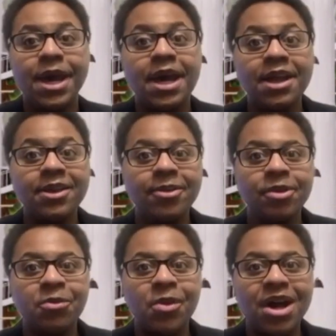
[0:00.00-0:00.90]
Hello
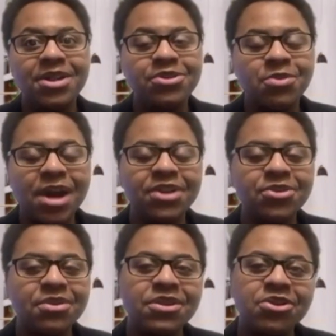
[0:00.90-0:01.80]
everyone,
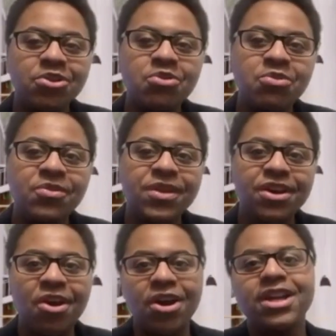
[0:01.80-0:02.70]
director of the new movie
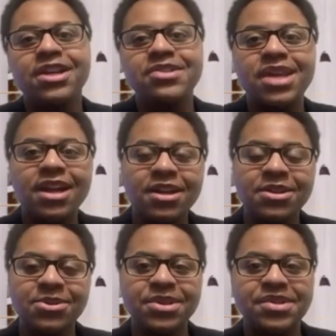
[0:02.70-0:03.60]
Guardians, Kennedy
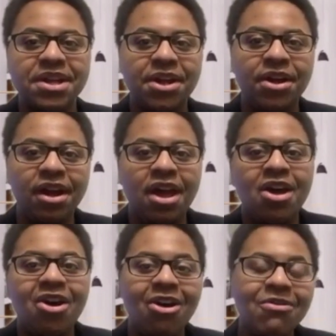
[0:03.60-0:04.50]
Lucas here.
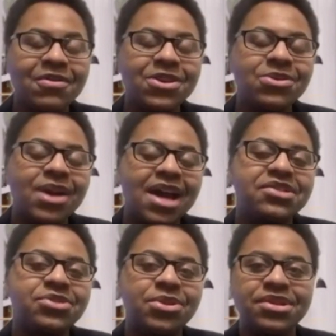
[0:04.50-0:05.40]
Hopefully you guys
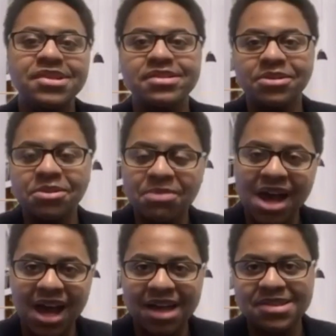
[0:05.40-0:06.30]
enjoyed this little
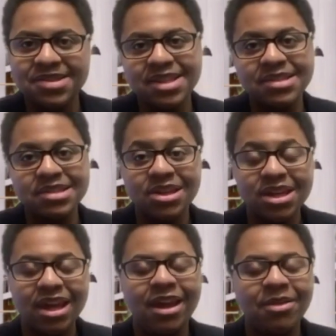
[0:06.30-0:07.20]
behind the scenes look
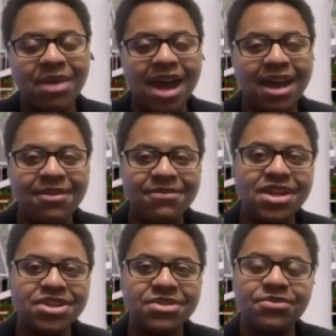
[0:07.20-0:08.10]
and my
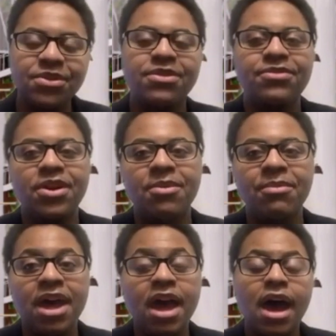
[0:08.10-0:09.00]
vision for the film.
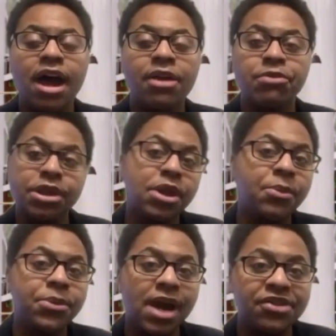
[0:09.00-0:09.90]
I really
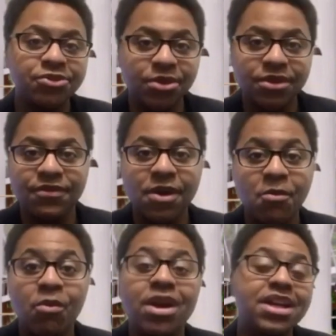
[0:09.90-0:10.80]
hope you guys enjoy the
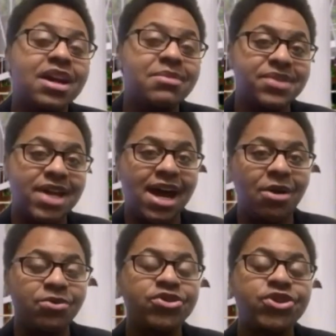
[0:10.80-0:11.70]
film when it comes
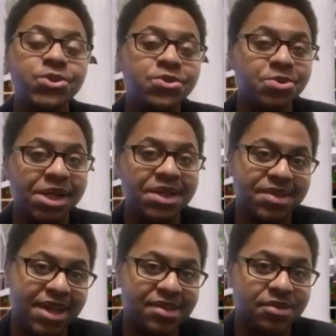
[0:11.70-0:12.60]
out June
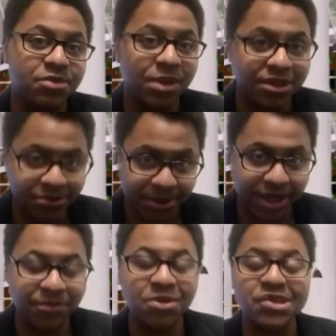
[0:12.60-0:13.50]
26,
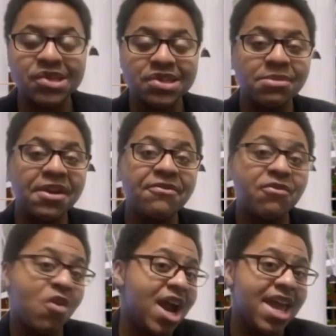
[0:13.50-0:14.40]
2020. Of course, it's going to be a
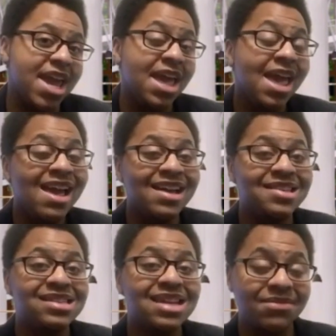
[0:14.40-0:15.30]
Friday at
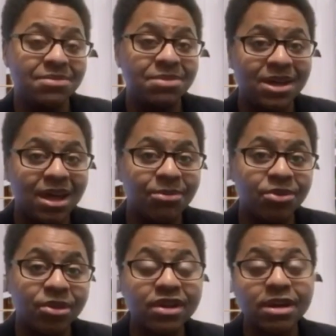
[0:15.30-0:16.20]
7 p.m.
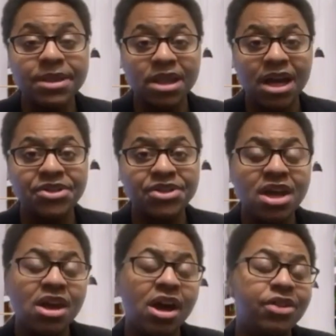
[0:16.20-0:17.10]
So it's going to be launched
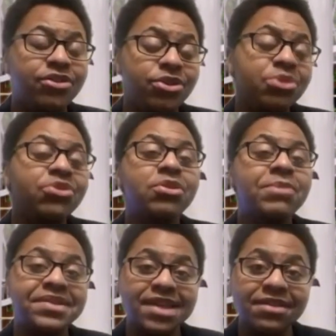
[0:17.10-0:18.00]
on YouTube
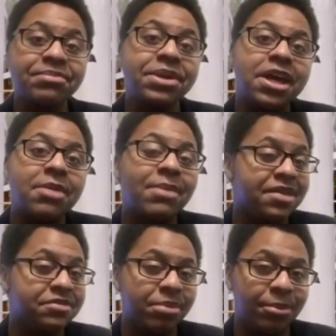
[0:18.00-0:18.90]
at 7 p.m. as
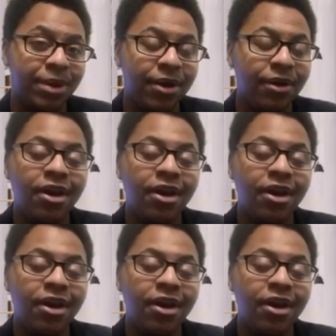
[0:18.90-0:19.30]
a premiere.